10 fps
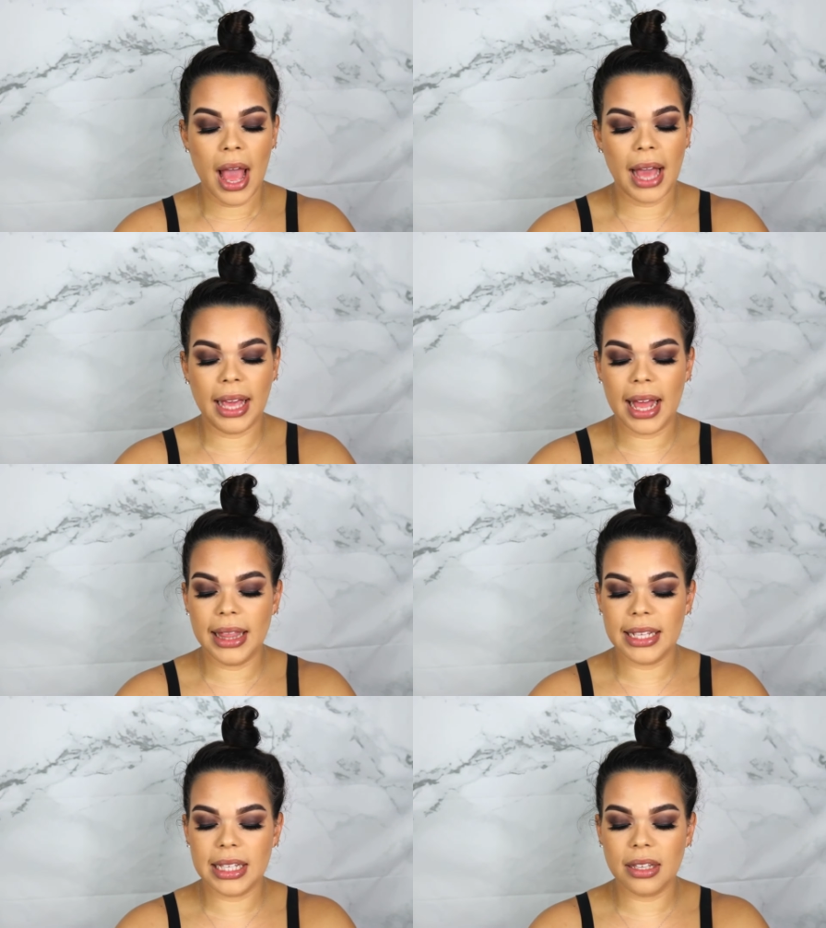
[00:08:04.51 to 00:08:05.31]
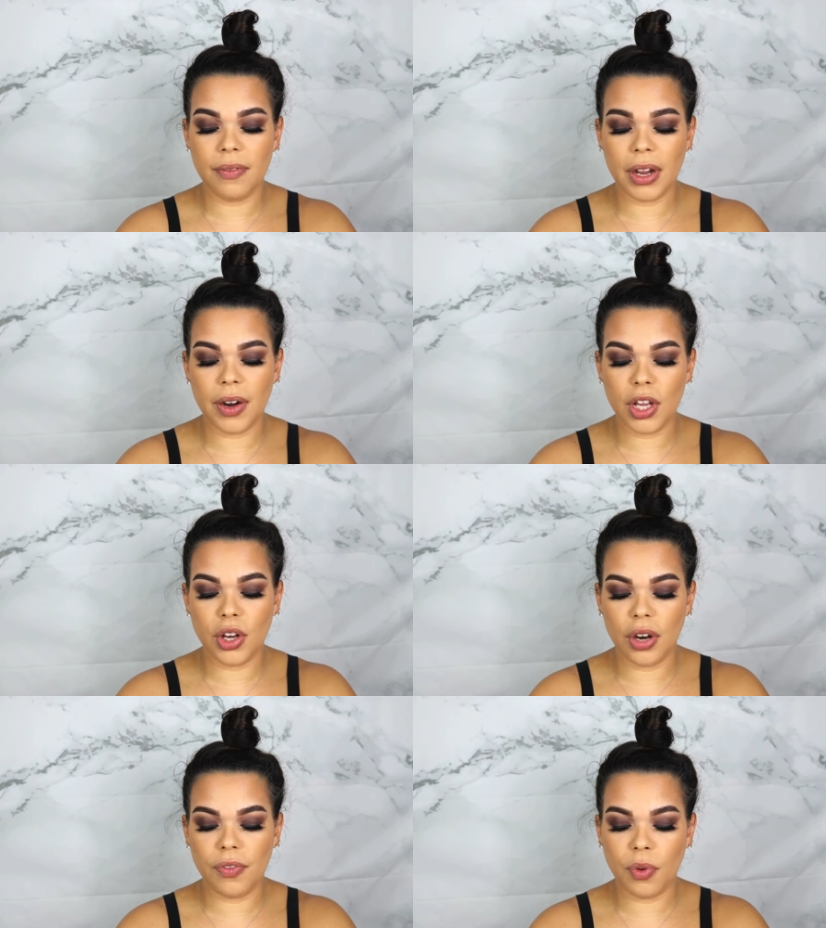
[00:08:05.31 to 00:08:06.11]
Again, this is a very
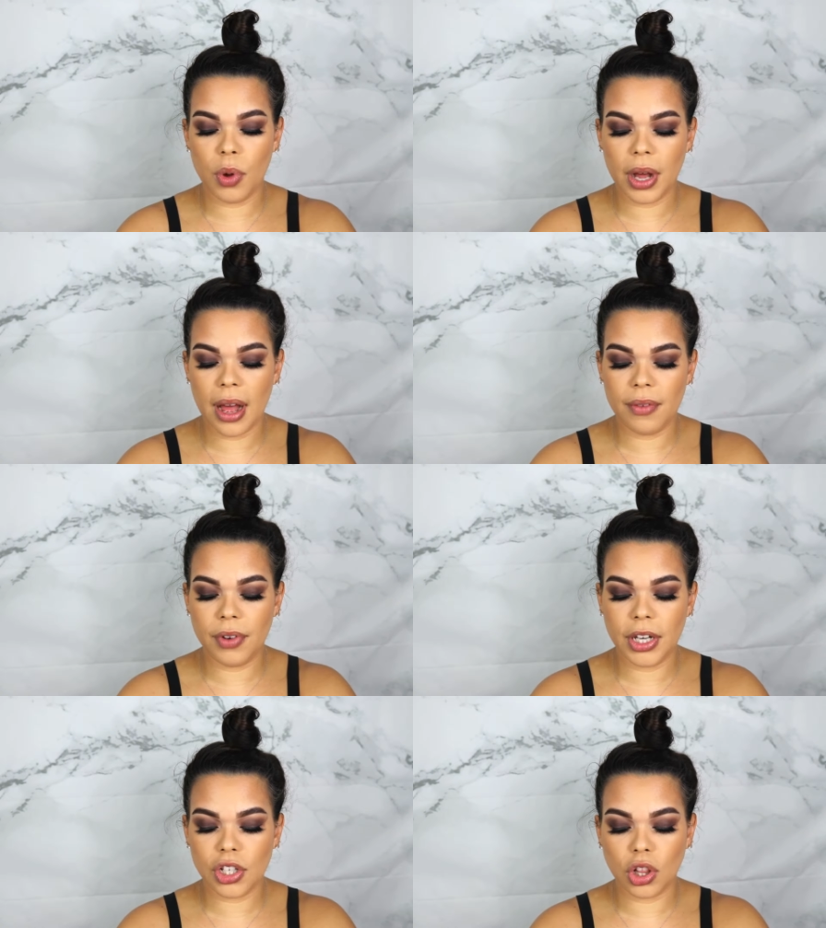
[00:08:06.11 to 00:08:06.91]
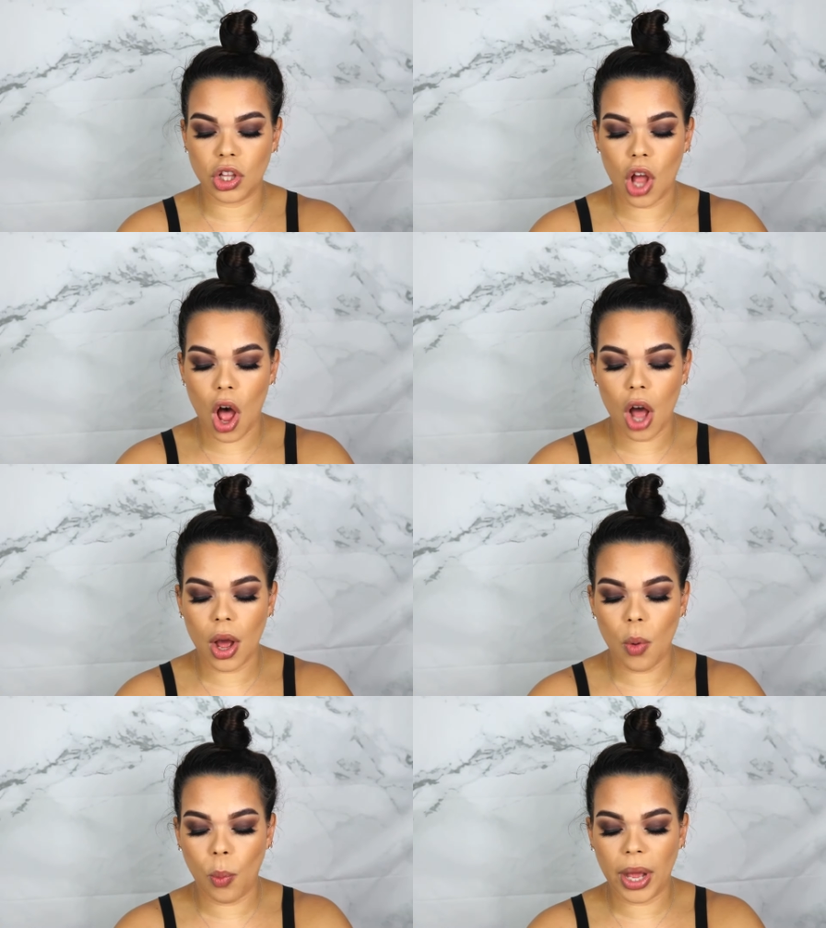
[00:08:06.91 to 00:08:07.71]
good full coverage,
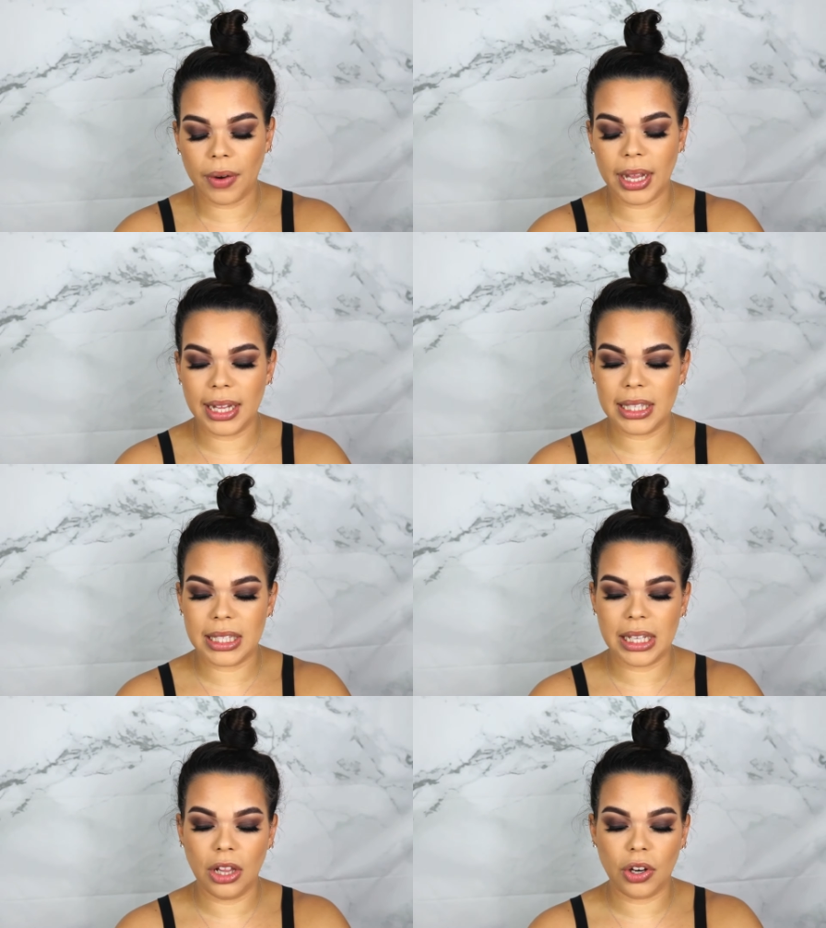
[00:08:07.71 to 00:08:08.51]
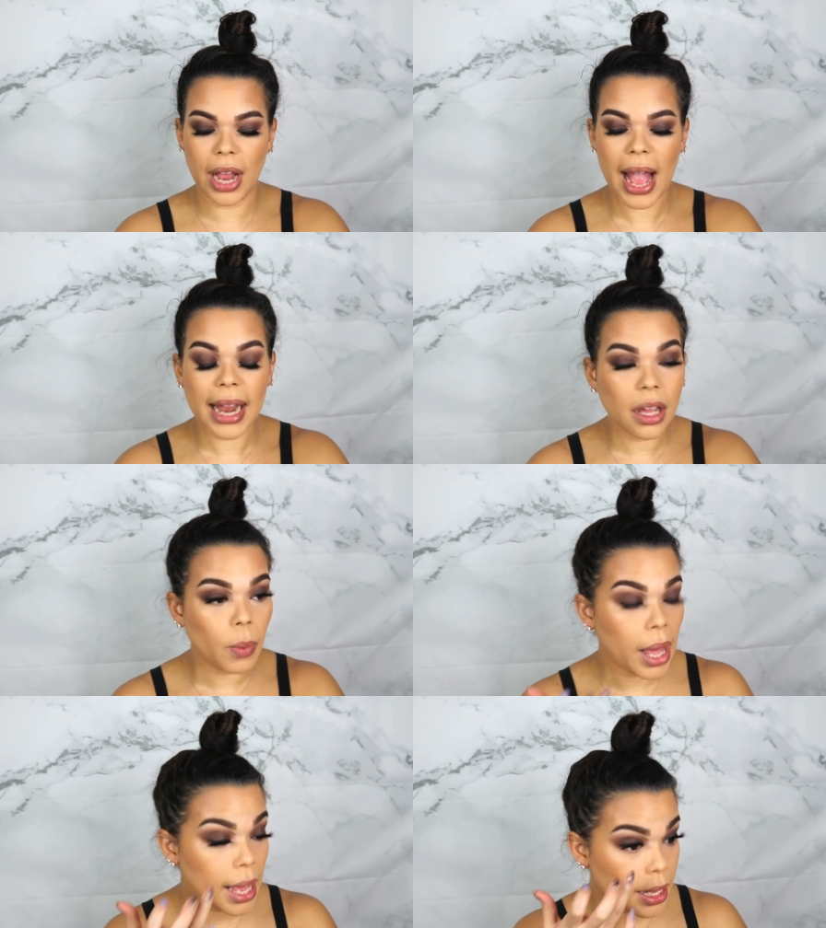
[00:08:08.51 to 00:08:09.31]
long wearing concealer
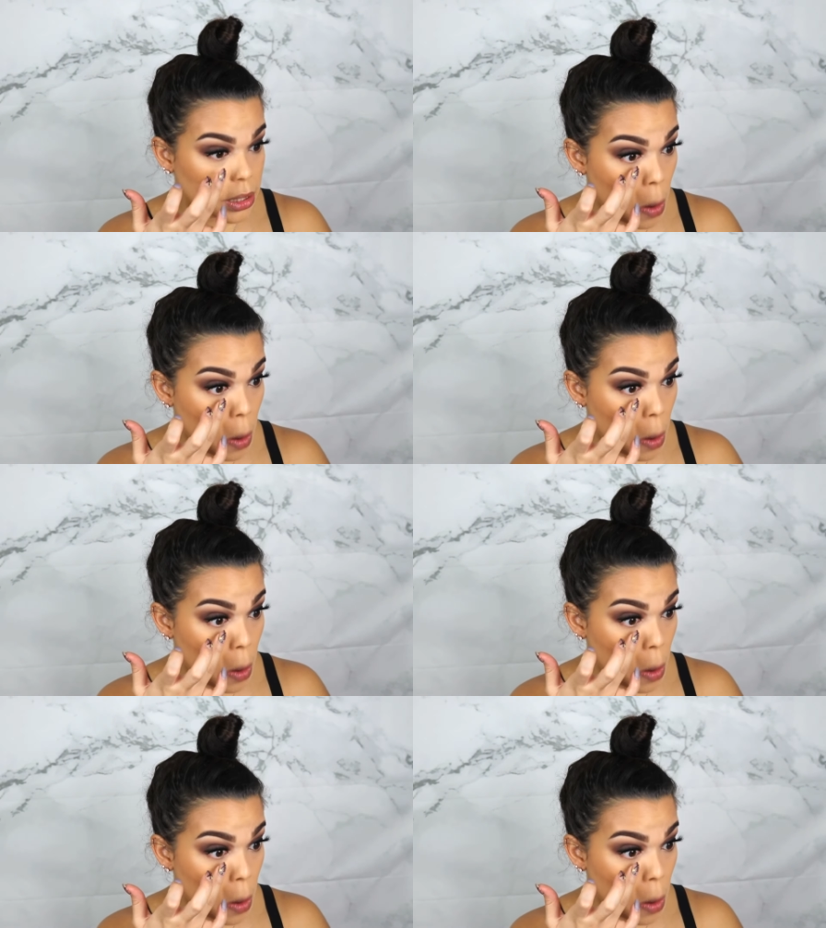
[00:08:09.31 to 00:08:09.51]
anyways.